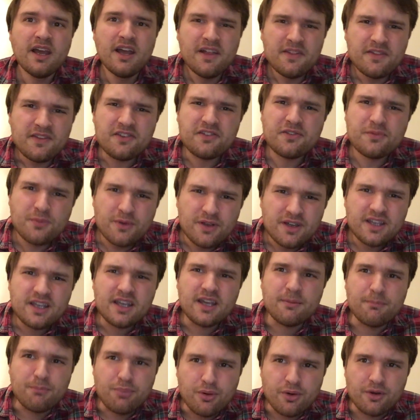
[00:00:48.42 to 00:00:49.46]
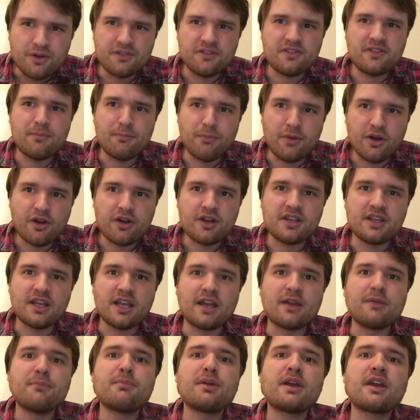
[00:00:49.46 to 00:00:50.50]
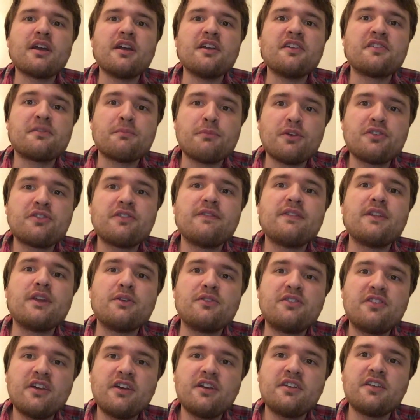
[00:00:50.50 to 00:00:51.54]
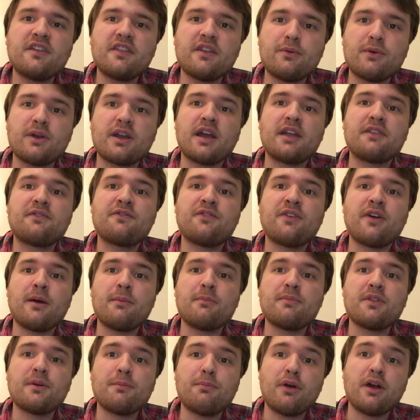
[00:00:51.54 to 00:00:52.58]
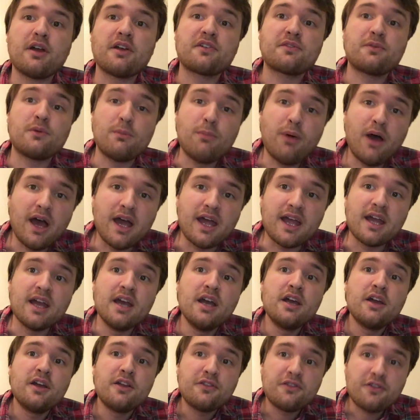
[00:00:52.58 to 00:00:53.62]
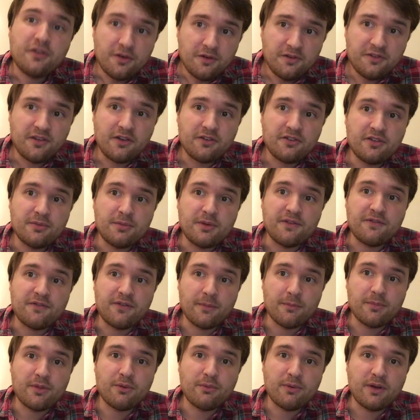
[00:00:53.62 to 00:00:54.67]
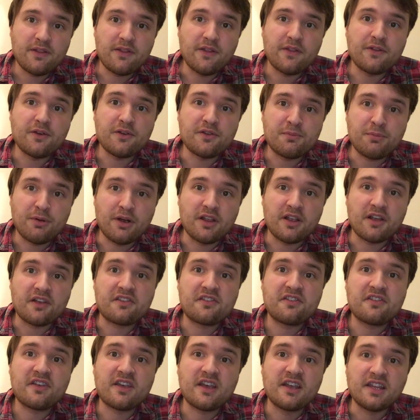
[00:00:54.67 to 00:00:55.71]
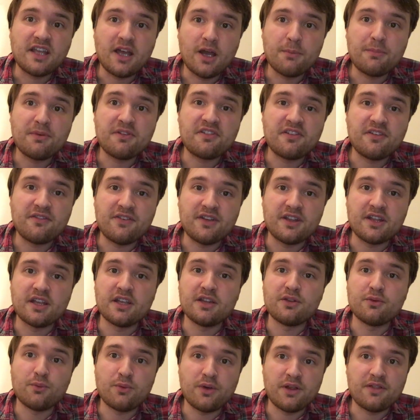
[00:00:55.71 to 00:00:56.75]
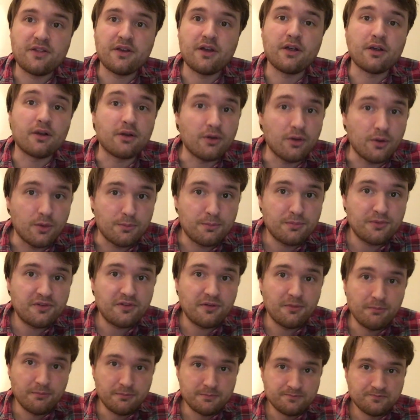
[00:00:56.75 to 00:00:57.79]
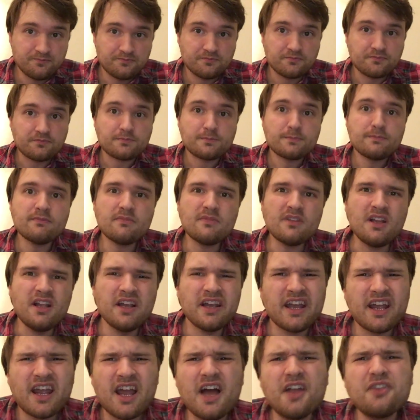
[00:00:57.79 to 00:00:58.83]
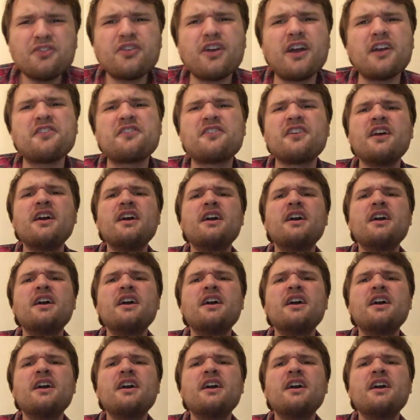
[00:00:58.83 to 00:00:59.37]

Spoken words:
This is really important in marketing because much of the utility that we get from the products we buy turns out to be from the way that those products can help us to fit in with our groups. In contrast,